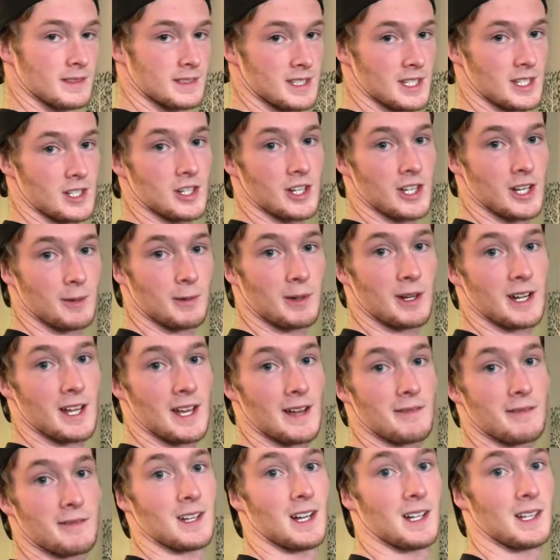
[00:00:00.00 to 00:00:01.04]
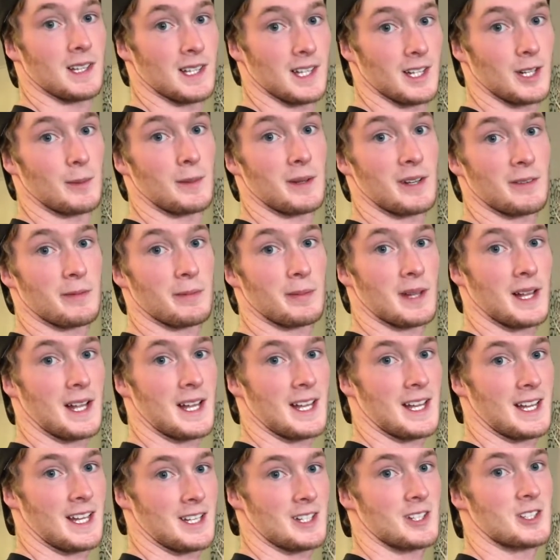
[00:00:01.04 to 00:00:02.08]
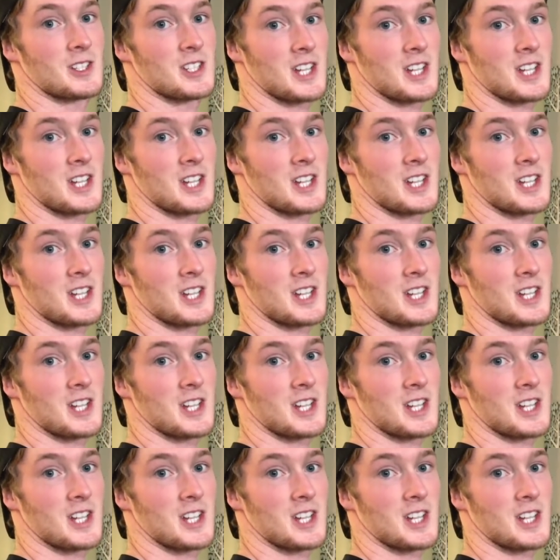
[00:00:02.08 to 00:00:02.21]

So you're going to want to have a little bit of play in your